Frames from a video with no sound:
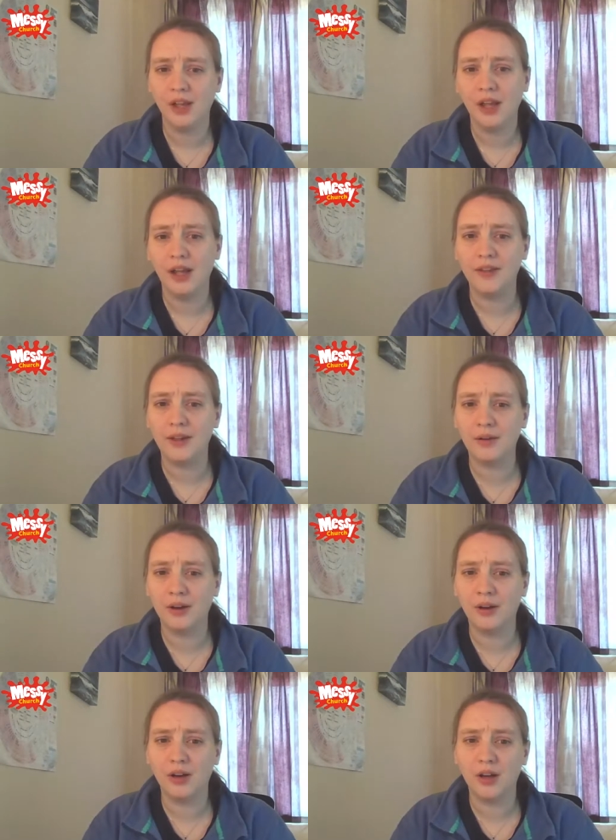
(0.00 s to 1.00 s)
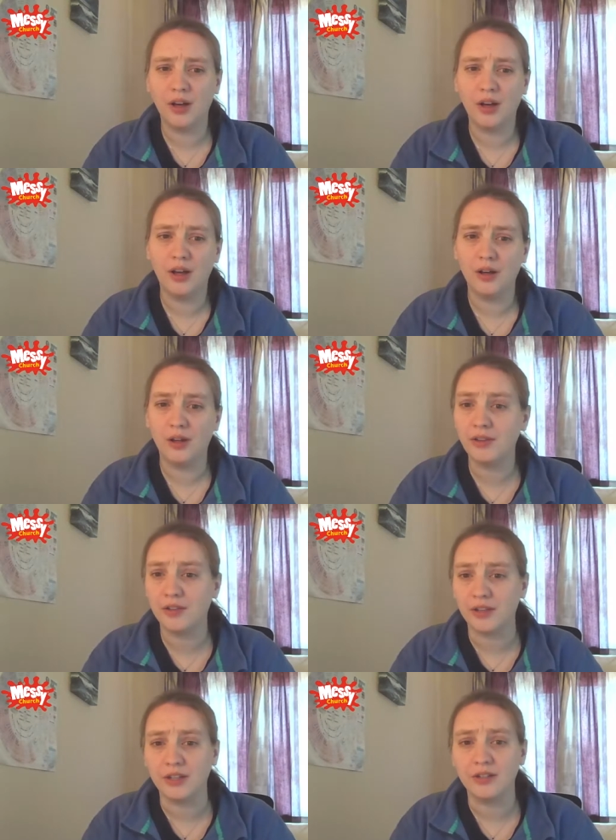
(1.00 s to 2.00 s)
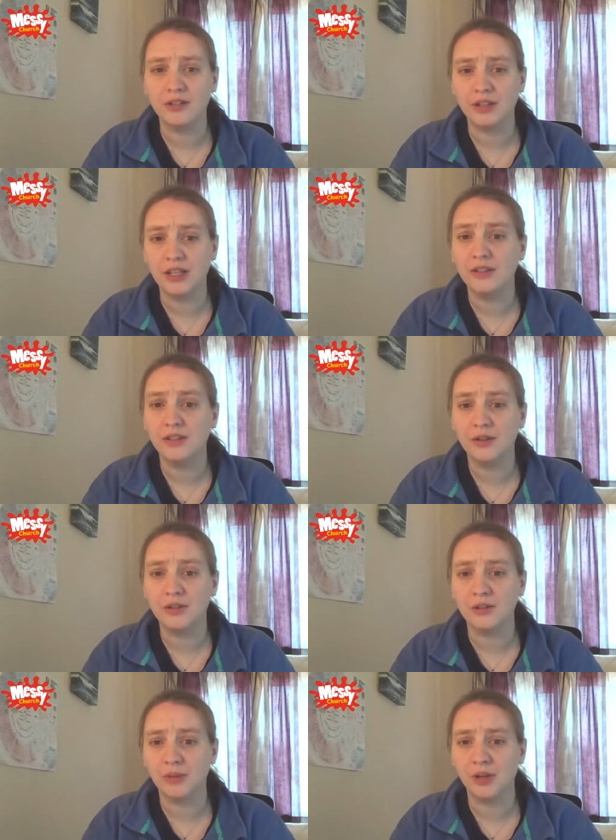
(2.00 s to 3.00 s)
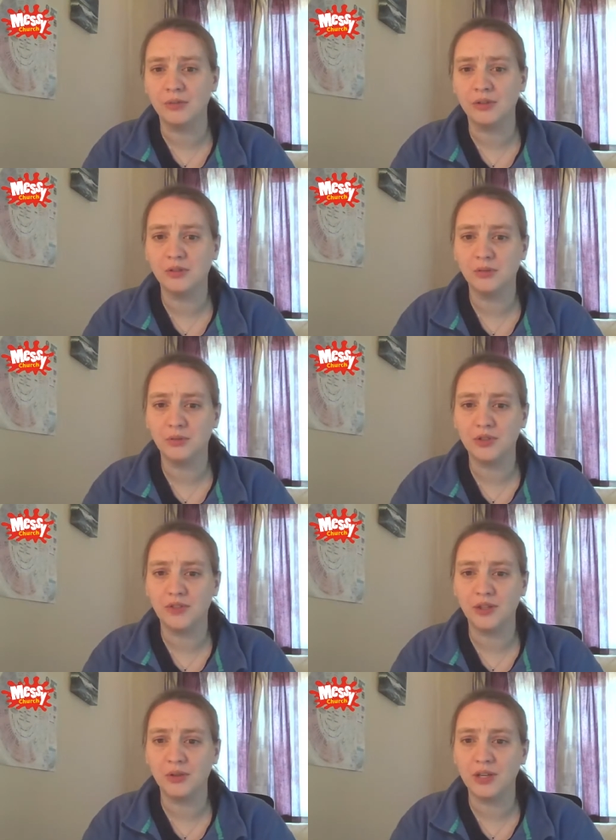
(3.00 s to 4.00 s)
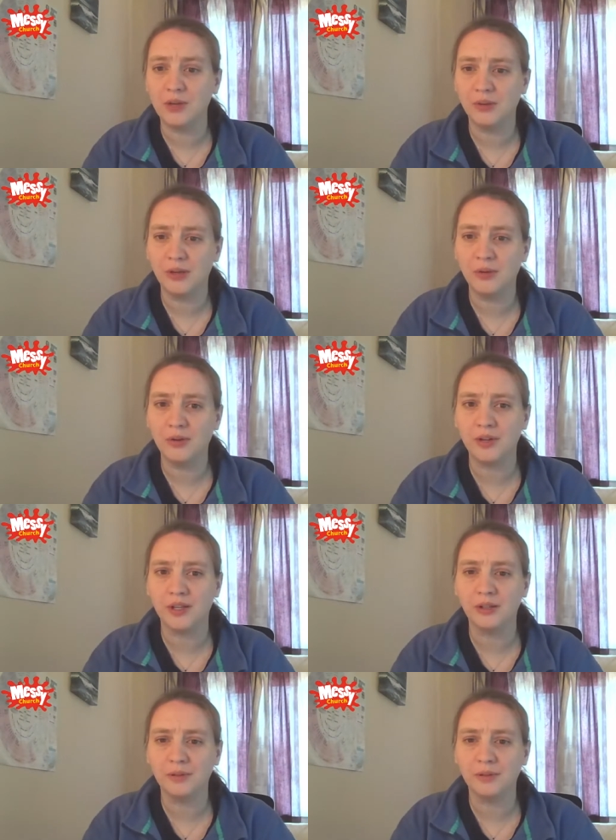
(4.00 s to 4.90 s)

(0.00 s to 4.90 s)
And there are other things in the news at the moment which feel equally worrying.